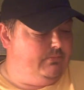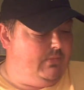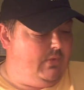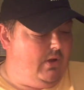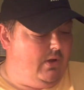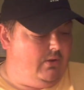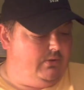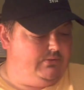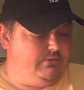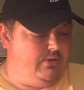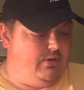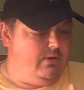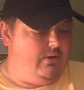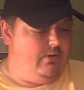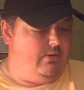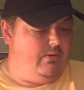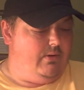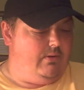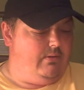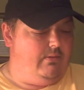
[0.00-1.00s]

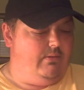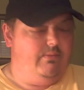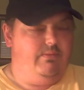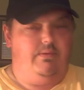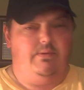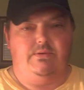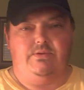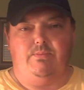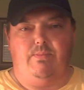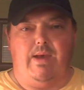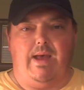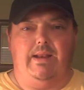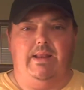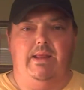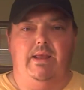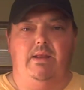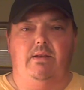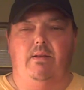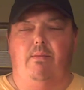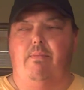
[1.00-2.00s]
Also, and that's about
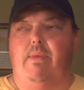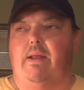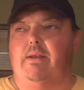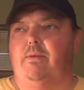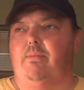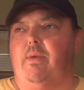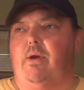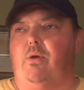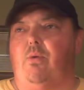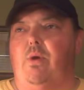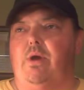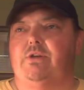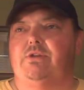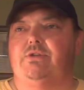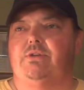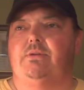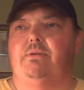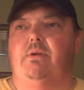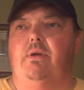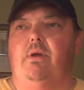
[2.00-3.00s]
it. I'm about to my
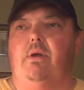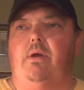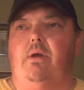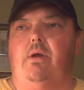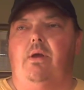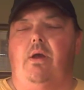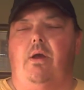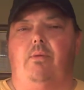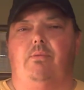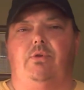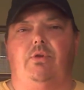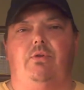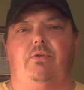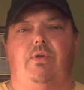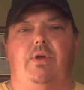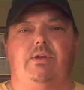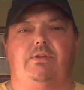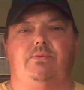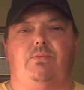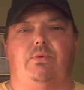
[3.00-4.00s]
question. Two
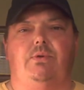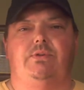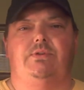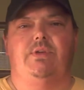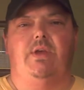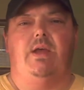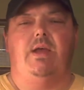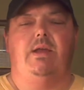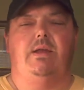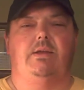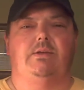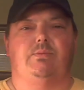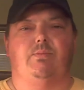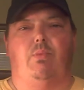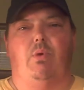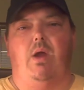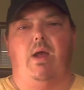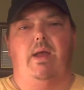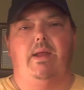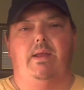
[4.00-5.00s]
things I want to say is
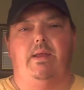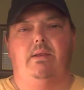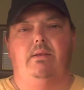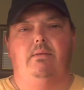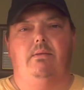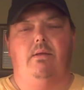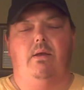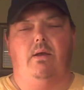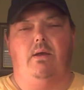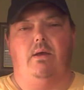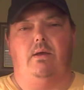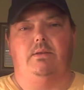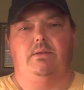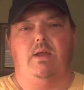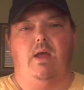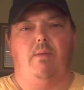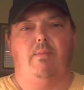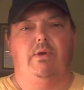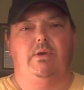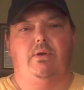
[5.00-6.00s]
Brian,
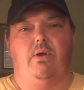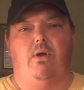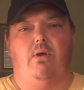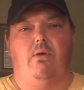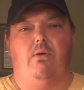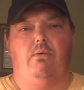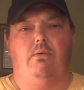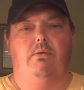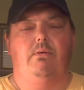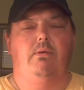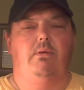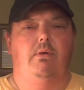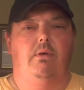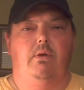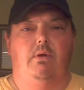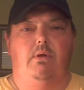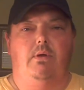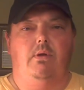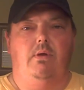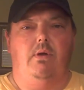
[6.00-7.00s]
Atomic Dog.
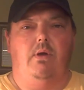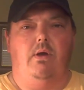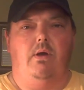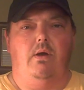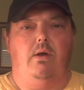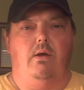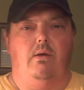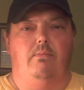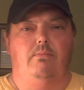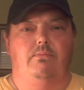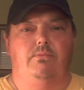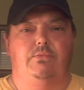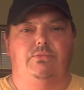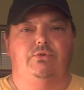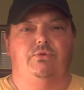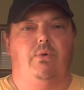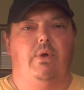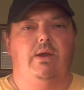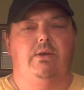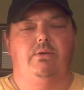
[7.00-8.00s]
It was
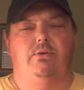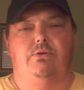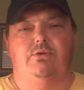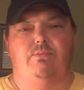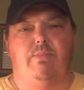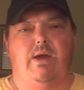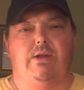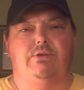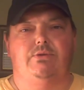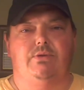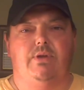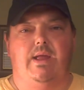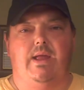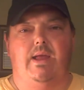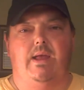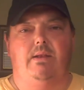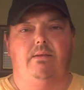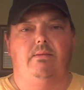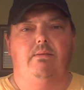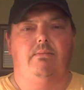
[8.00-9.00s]
great news about your
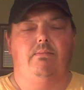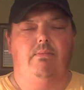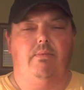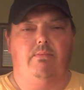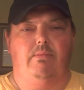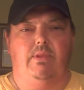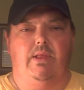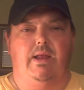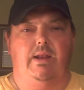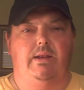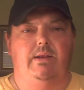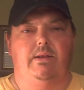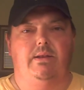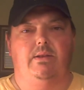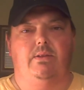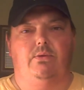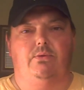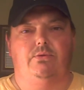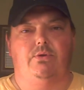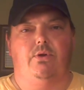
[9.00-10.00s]
dad. I'm glad he did a
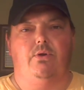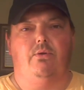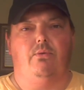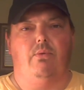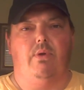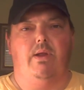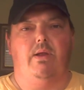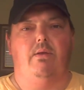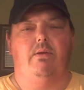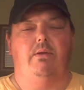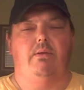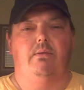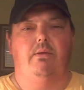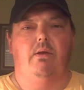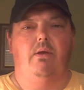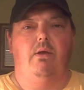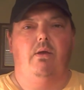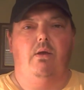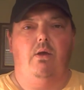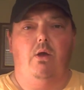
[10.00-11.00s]
little turnaround, and
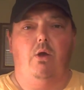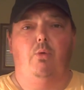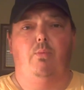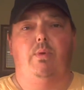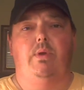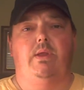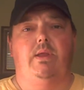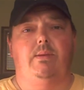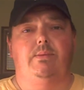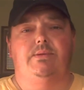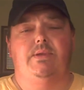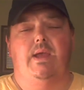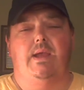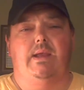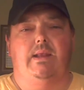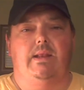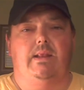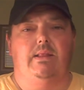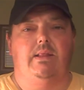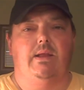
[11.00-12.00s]
hope he keeps
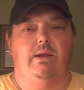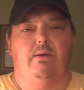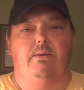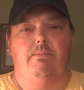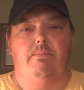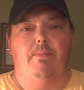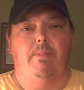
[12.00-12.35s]
hanging in there.